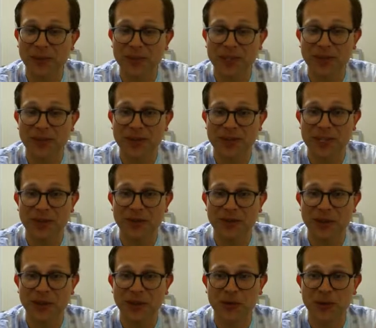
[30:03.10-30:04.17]
which they recently
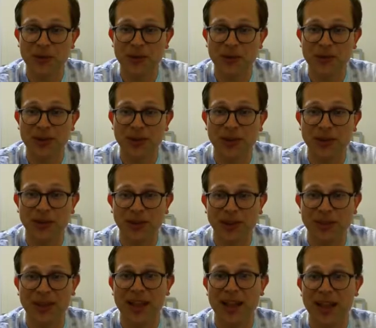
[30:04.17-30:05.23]
renewed with Yoshi Gold
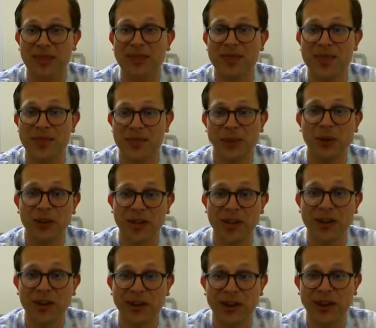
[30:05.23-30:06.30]
Egg. The, the gold
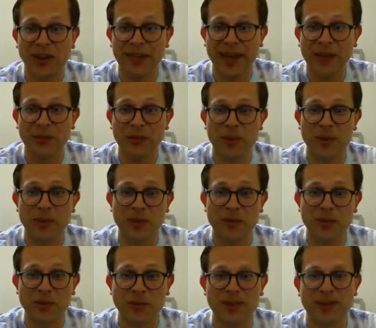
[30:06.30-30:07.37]
egg cart, that would be
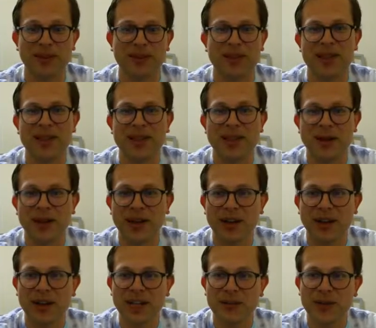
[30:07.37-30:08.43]
useful, but they're, they're not
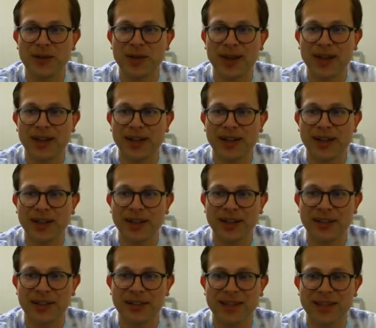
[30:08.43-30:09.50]
going to give you that in a
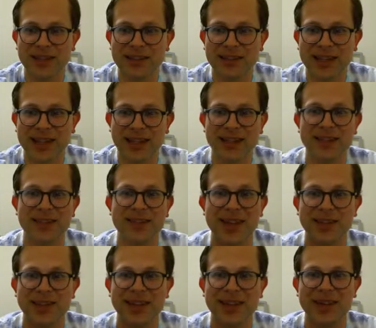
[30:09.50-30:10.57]
guaranteed 10.
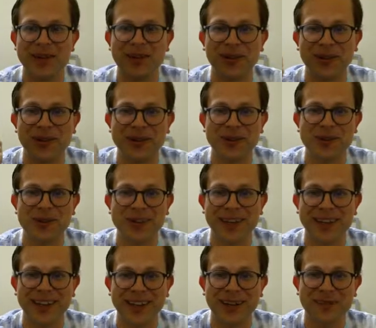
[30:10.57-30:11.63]
There we go, gold
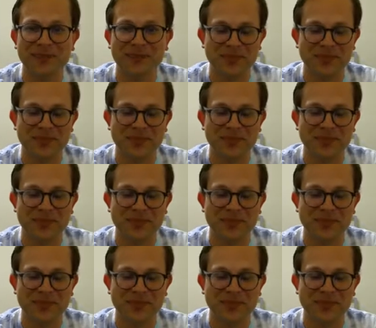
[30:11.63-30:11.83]
zucchini.